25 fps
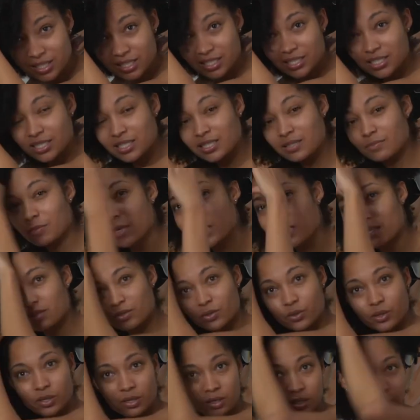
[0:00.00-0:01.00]
It just makes
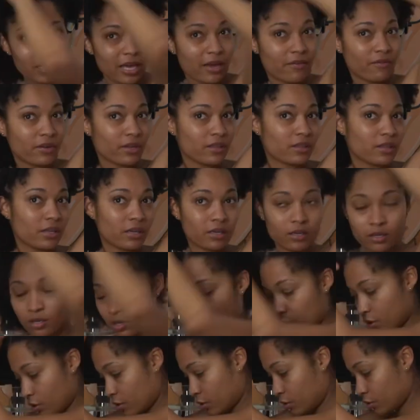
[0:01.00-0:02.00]
your everything
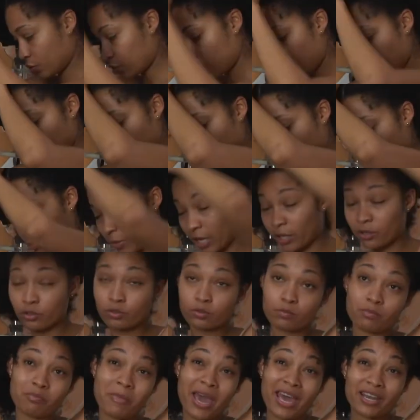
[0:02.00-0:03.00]
so much more
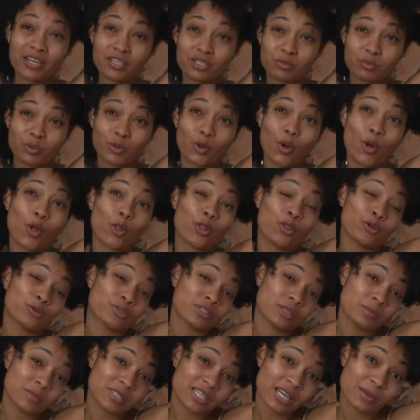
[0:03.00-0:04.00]
manageable, although
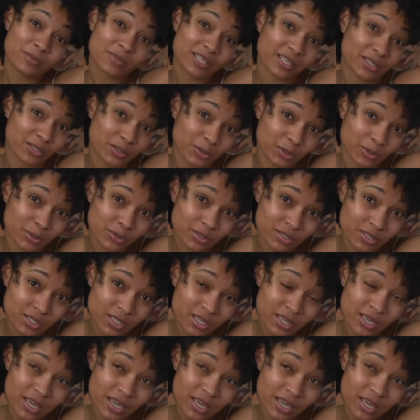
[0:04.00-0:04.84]
sometimes I don't.